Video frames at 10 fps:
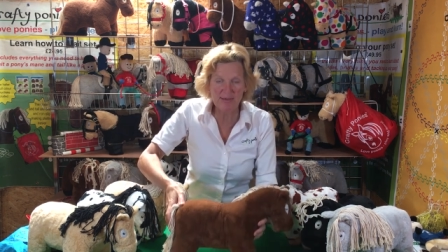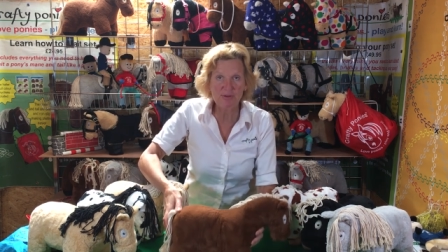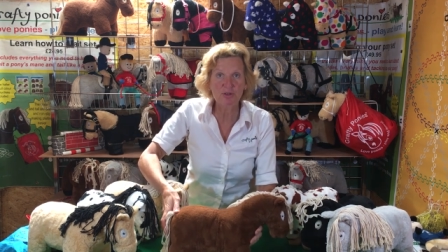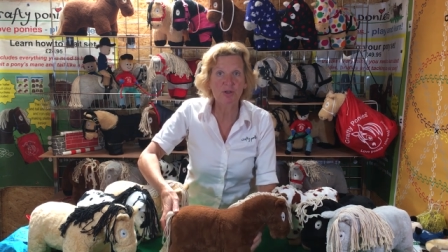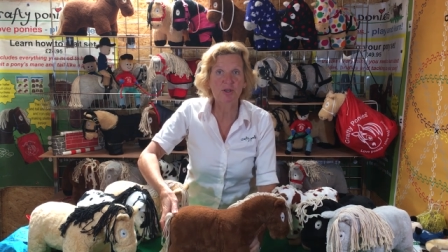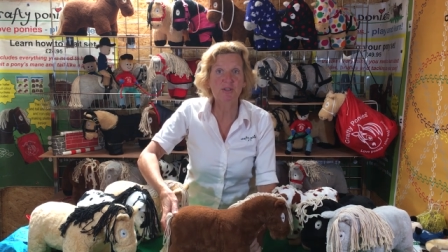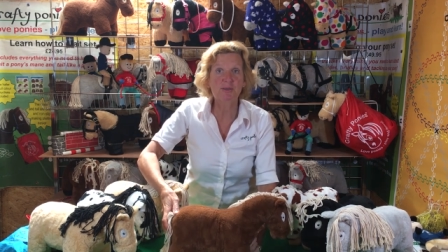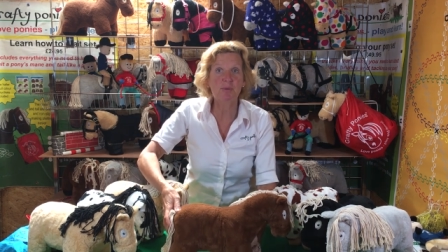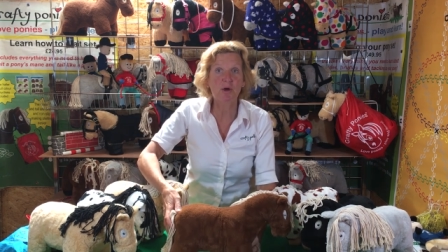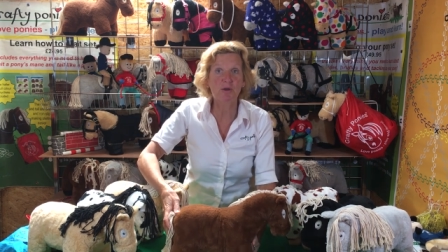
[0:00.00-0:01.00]
if you look at
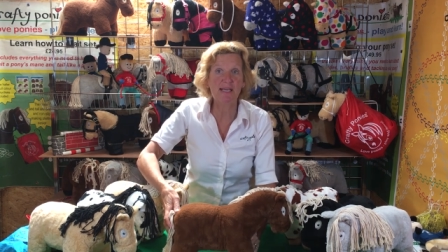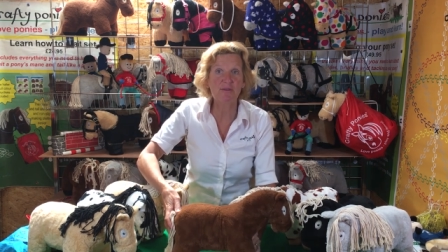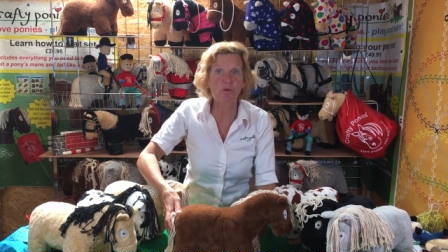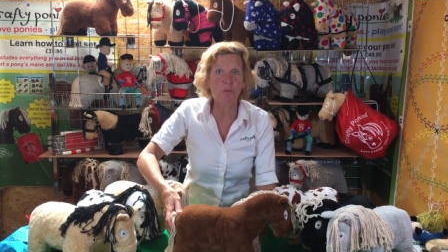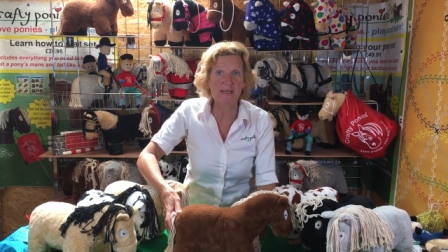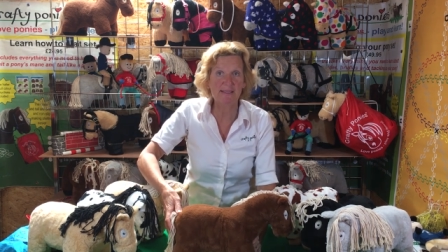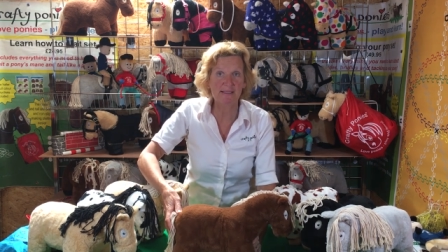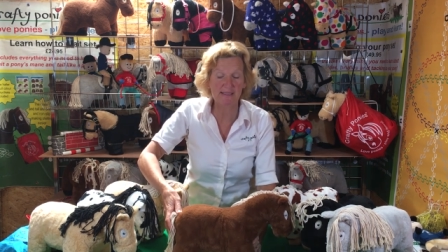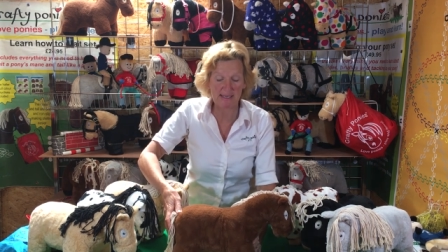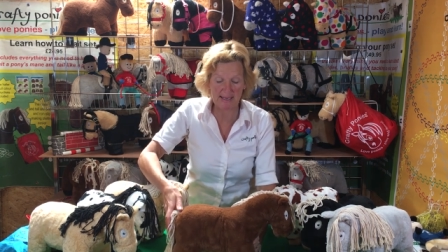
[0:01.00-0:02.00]
a pony in the
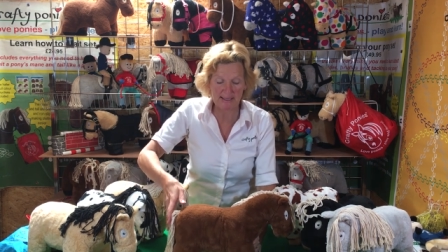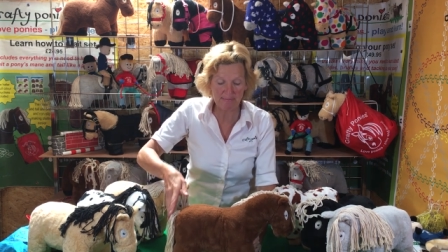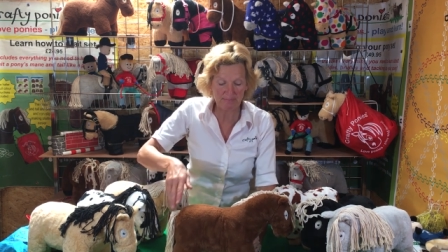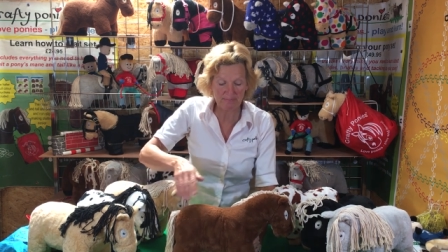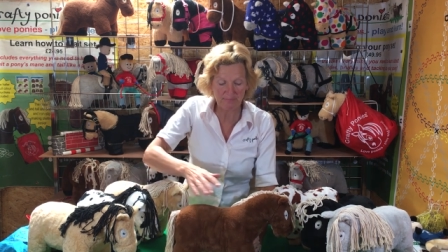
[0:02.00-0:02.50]
winter time,